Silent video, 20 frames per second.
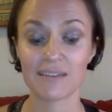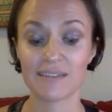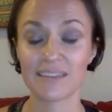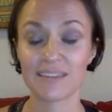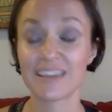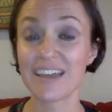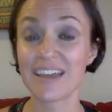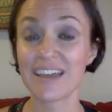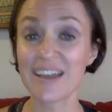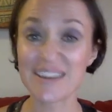
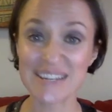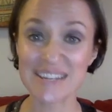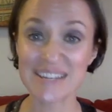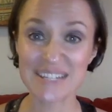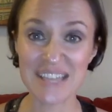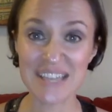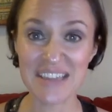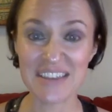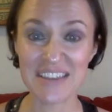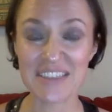Cutting
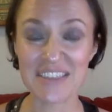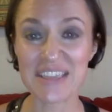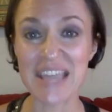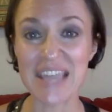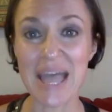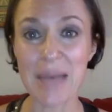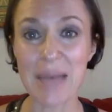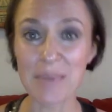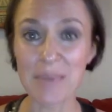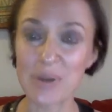down on the
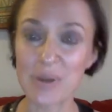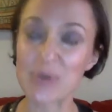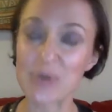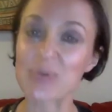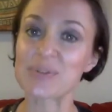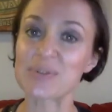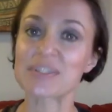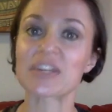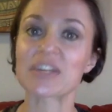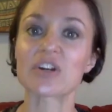
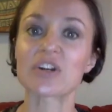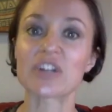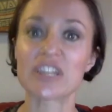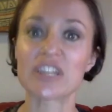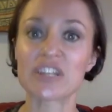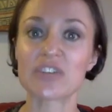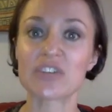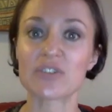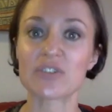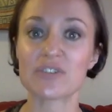chemicals that are
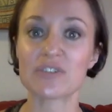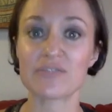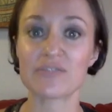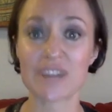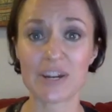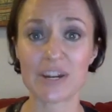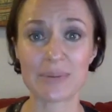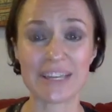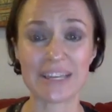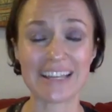in your
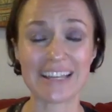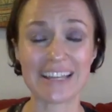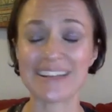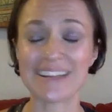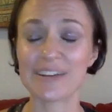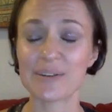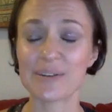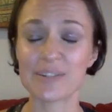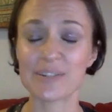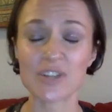environment. And I
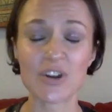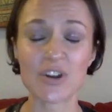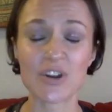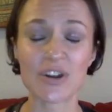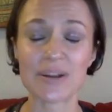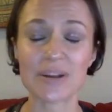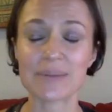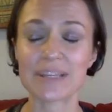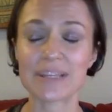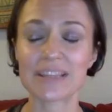know it's hard.
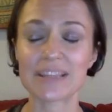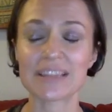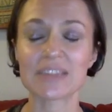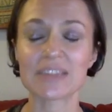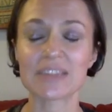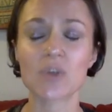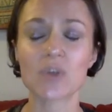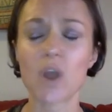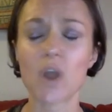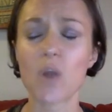I mean,
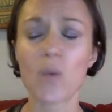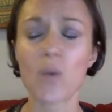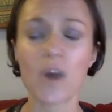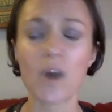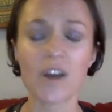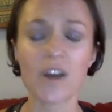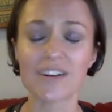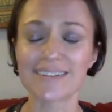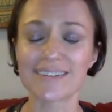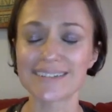our
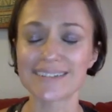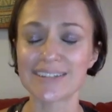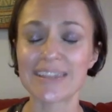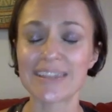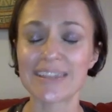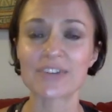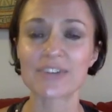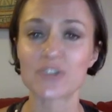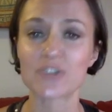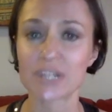water, you
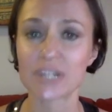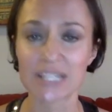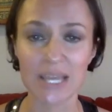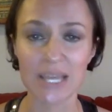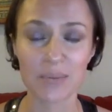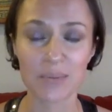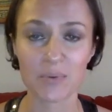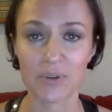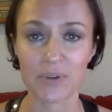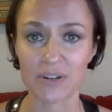can't drink
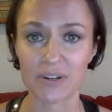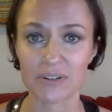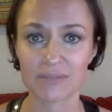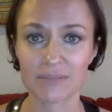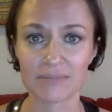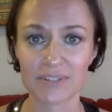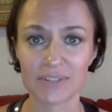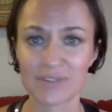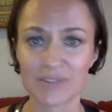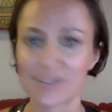tap water.
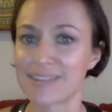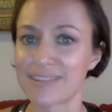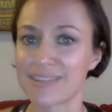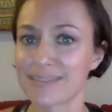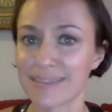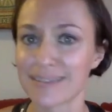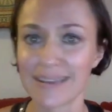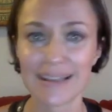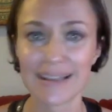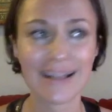There's
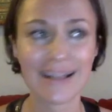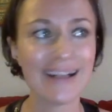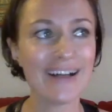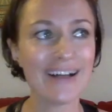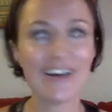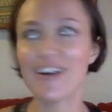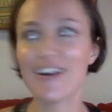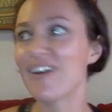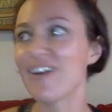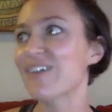
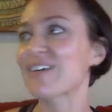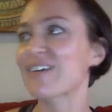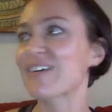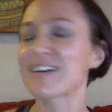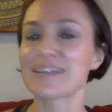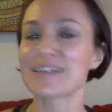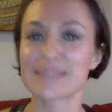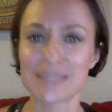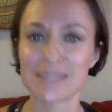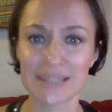all
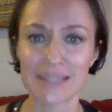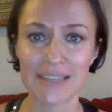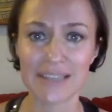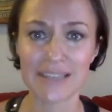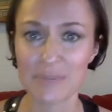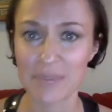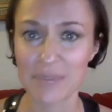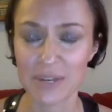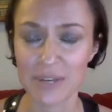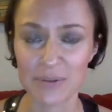kinds of heavy
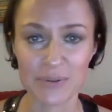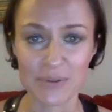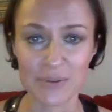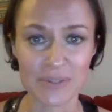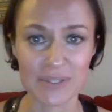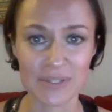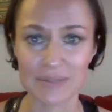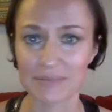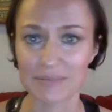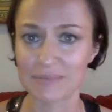metals
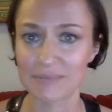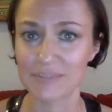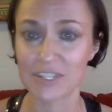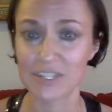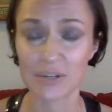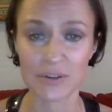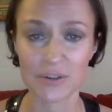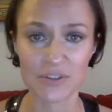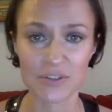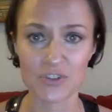and
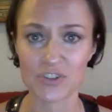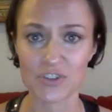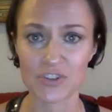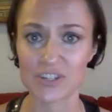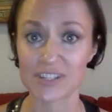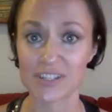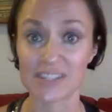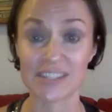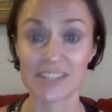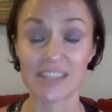
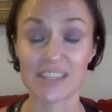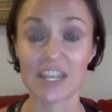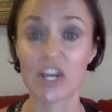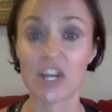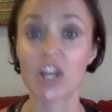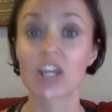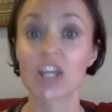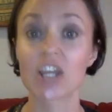xenoestrogens in there.